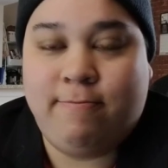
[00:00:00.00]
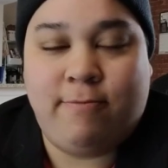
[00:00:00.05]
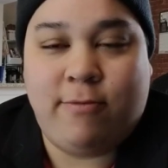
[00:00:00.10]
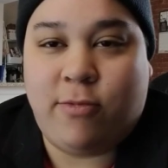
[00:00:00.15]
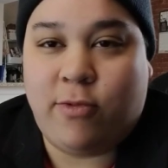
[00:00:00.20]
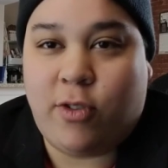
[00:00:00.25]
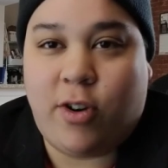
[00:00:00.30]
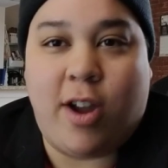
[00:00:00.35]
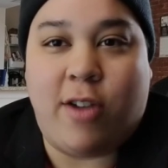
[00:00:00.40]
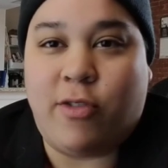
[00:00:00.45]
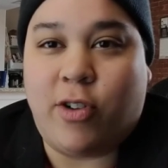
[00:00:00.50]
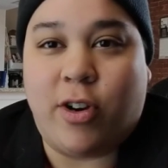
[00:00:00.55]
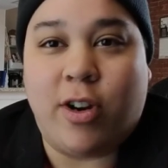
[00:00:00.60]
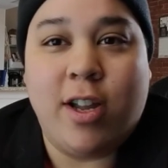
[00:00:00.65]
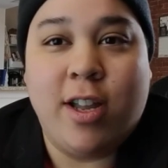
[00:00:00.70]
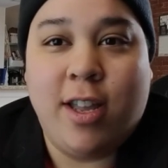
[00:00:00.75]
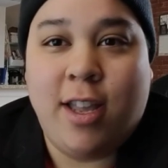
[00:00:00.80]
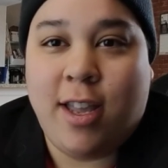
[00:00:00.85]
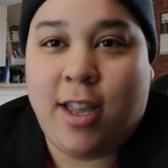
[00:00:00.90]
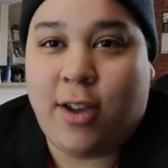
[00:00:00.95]
forever,
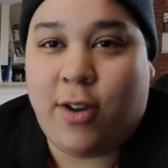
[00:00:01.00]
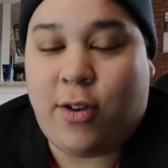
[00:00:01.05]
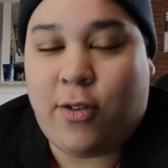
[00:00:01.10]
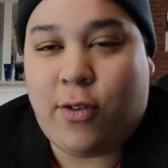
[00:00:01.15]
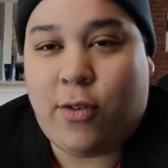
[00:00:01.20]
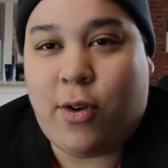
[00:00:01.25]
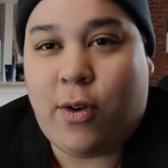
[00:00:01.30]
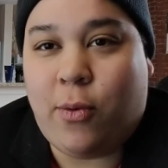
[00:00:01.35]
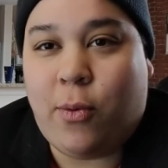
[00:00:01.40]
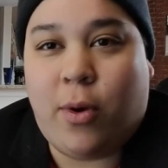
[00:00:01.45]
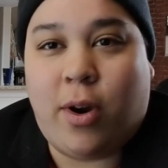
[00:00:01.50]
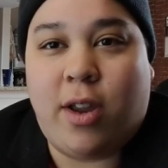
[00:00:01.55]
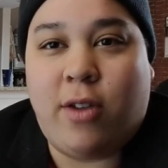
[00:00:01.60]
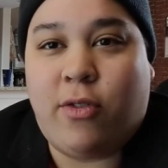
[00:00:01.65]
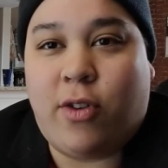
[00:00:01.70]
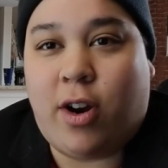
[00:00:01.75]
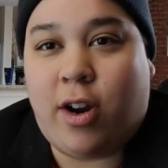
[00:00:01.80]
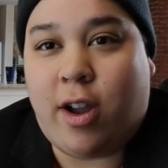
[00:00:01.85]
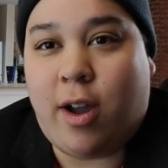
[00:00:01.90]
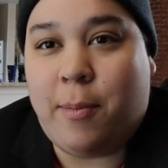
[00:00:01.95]
working
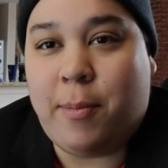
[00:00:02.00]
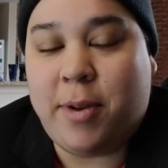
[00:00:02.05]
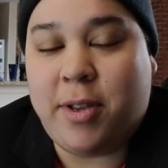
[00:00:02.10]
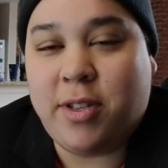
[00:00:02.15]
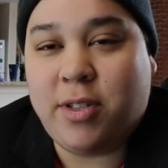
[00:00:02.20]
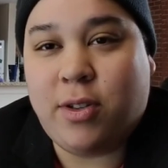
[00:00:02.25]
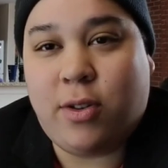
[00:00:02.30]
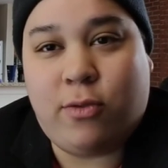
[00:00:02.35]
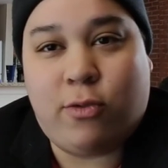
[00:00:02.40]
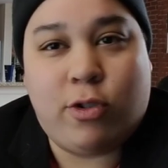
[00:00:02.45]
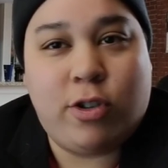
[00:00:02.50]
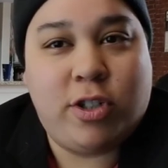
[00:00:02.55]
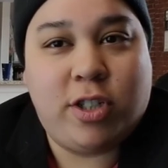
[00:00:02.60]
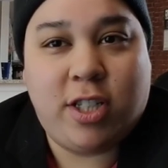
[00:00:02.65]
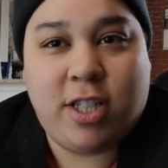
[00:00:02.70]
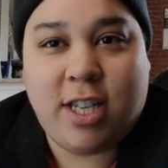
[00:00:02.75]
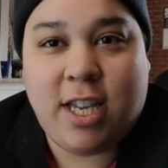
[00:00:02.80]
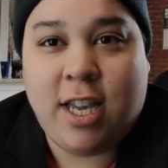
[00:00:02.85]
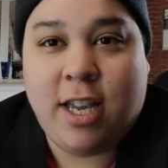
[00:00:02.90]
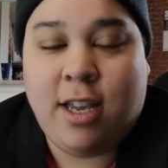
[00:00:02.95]
for our companies.
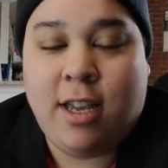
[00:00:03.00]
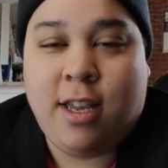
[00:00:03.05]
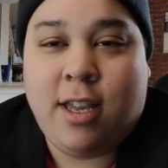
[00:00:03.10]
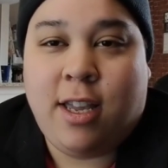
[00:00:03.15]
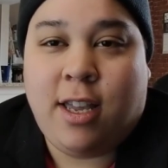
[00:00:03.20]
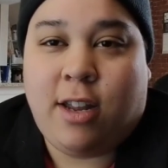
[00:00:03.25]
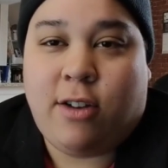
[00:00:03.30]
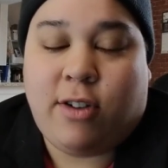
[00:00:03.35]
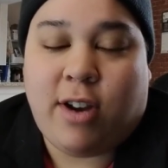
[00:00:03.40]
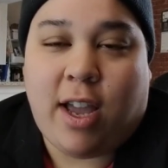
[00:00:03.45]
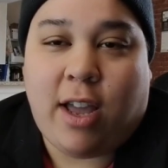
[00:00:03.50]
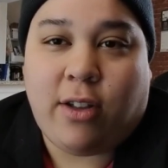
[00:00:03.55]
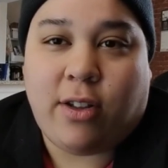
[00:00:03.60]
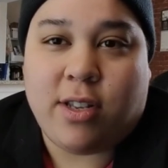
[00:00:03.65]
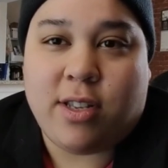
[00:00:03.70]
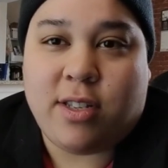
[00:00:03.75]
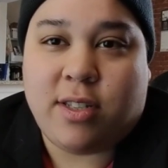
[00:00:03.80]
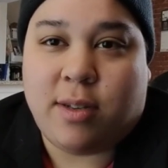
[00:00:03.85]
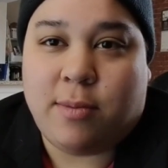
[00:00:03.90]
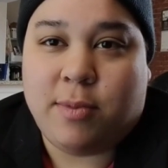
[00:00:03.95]
Unfortunately, in
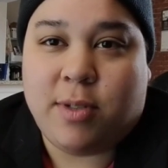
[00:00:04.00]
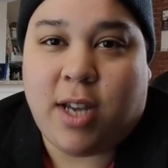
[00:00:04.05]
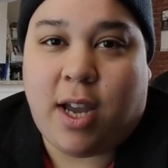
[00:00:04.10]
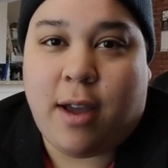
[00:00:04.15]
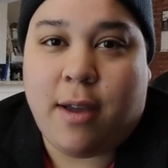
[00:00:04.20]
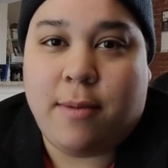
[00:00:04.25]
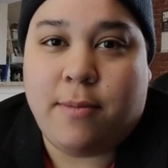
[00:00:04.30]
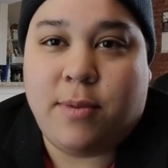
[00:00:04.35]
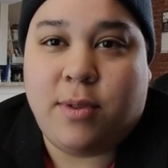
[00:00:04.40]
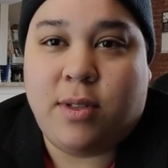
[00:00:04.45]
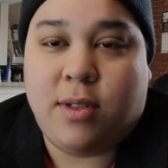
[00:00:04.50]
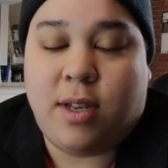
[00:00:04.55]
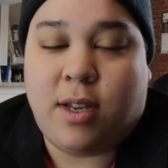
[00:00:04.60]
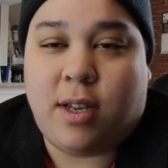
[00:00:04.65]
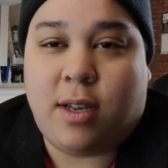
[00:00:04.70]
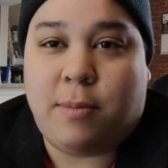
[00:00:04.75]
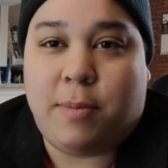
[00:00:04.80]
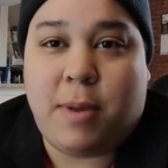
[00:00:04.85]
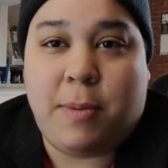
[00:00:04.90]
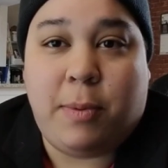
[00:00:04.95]
reality, sometimes
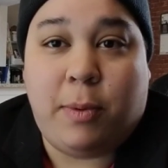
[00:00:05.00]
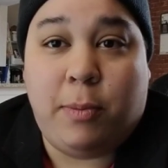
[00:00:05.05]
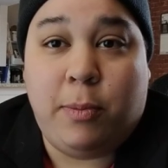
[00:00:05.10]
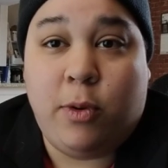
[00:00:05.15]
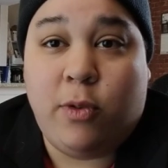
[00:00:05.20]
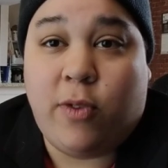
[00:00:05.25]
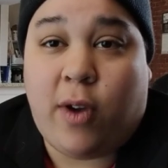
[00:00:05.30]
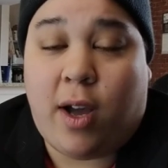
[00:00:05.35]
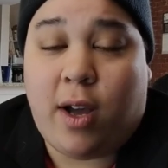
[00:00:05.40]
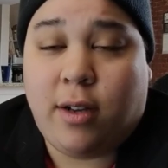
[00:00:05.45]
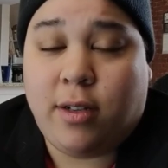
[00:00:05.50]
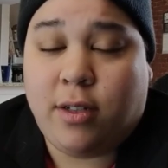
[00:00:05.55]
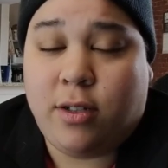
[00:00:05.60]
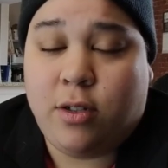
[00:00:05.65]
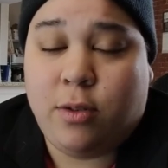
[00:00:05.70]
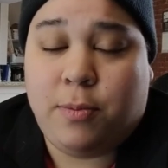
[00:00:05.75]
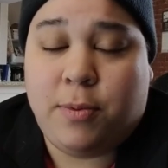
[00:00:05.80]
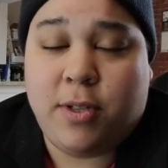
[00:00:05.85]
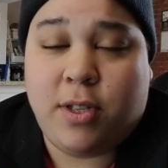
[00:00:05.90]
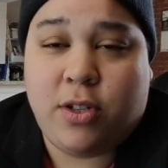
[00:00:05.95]
people move on to
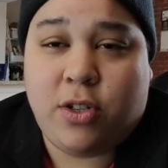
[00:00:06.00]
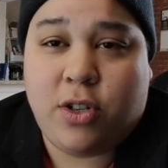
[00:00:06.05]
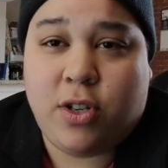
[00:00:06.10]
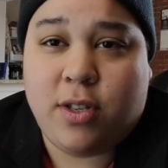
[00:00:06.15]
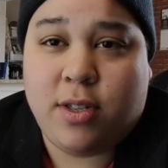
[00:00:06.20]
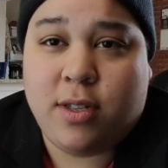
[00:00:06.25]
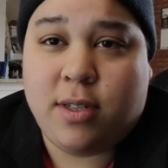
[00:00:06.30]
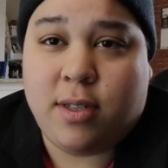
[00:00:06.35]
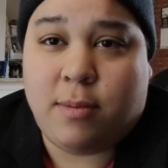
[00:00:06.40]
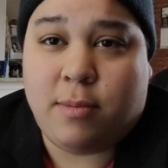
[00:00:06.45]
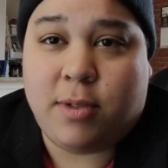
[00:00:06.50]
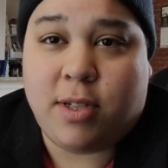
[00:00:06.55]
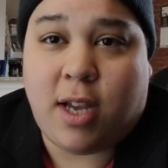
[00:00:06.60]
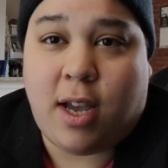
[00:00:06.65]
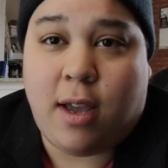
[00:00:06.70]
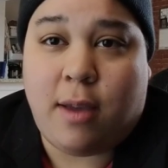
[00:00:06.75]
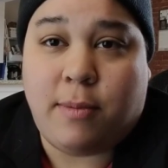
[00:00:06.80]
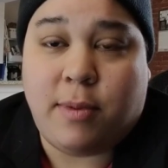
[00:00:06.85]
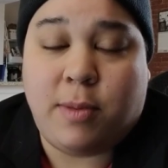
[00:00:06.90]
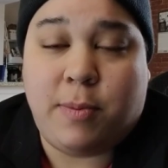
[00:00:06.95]
new positions.
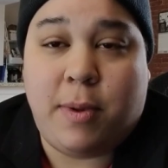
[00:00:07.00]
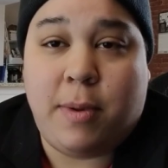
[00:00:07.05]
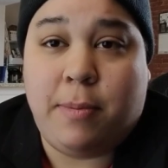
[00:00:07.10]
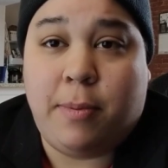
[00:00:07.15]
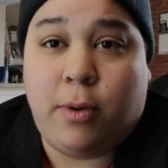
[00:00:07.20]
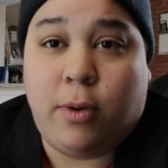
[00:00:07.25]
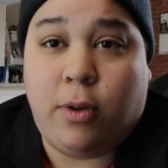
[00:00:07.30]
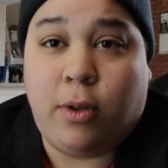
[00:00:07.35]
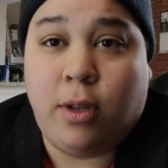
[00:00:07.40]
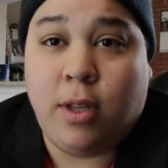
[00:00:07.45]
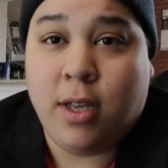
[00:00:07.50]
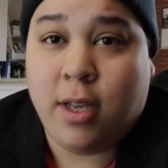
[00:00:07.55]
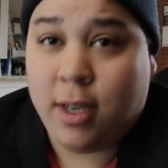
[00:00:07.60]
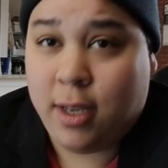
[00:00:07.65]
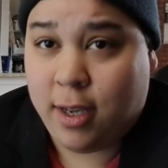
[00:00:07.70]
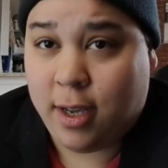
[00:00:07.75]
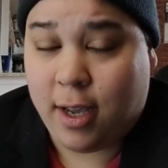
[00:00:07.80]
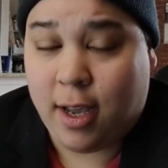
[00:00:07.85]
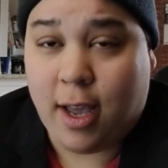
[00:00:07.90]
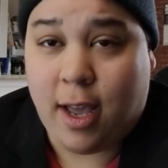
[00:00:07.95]
Sometimes people
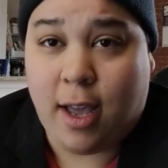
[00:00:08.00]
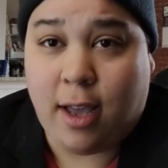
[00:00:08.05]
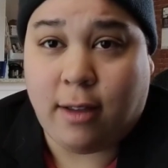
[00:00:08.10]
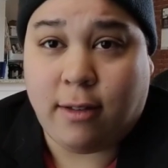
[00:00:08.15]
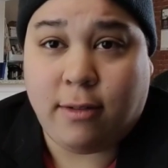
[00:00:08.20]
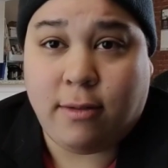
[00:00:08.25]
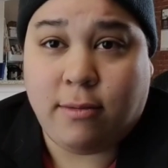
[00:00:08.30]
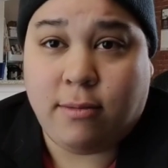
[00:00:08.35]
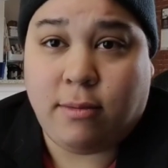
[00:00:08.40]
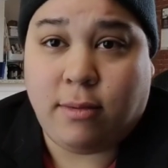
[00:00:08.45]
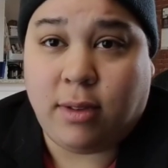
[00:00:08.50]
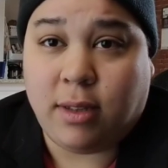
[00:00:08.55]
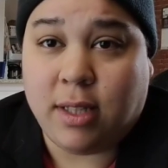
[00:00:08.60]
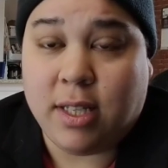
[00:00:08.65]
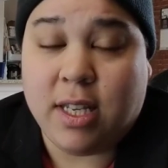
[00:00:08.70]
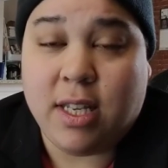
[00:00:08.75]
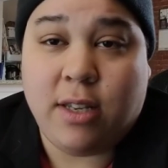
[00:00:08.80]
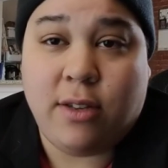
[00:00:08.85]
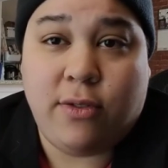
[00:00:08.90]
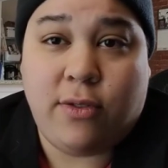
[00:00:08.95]

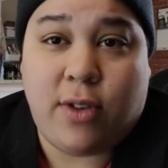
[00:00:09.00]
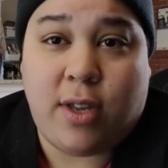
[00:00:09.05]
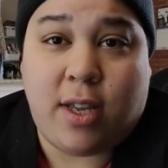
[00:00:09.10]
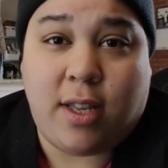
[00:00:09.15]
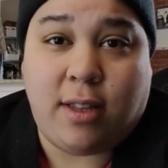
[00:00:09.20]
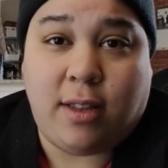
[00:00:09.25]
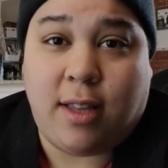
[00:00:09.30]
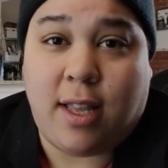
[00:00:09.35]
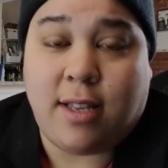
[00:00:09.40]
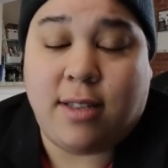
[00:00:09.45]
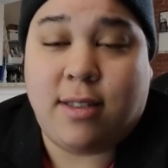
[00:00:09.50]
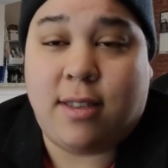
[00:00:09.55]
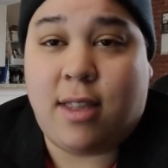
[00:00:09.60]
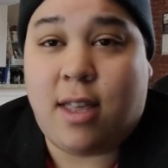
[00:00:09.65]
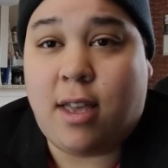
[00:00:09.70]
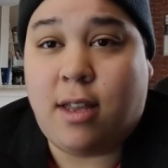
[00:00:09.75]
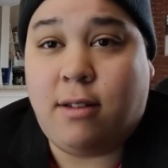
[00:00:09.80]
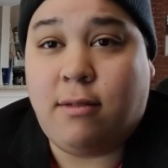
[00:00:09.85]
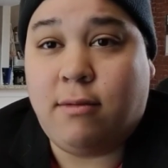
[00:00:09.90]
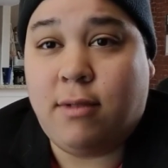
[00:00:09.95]
leave in less
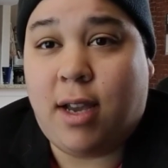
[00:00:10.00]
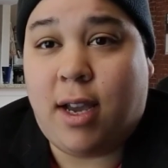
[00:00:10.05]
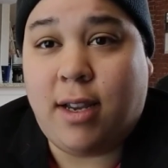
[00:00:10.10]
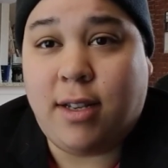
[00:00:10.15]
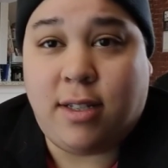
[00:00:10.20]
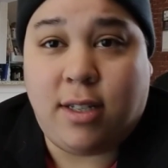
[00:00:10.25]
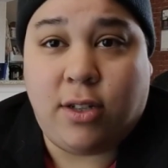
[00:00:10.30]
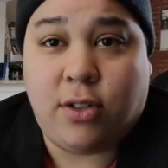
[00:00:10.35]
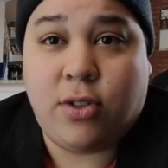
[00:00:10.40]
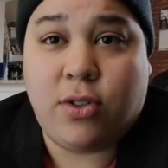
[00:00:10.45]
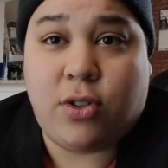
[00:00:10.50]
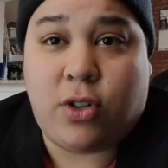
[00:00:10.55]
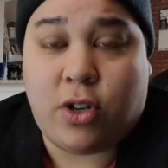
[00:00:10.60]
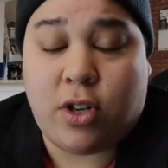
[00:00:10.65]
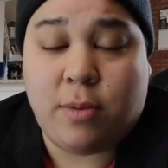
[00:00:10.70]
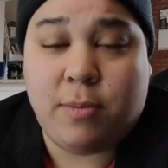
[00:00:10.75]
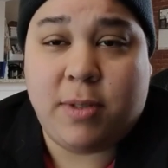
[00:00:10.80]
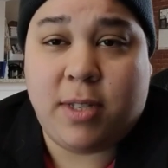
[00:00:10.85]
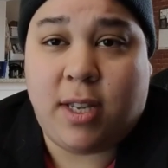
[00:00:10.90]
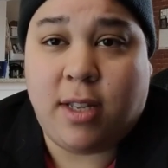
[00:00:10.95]
than ideal
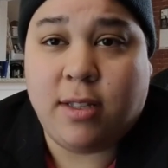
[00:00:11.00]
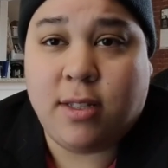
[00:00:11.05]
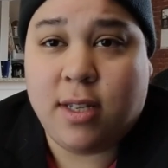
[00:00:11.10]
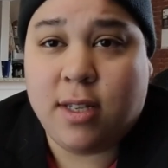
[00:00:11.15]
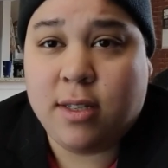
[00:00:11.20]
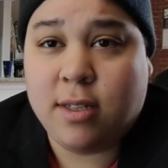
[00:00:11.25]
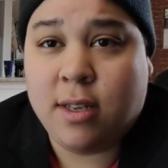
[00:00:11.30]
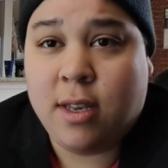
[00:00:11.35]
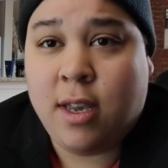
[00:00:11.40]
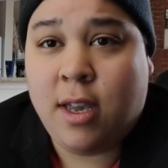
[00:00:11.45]
circumstances.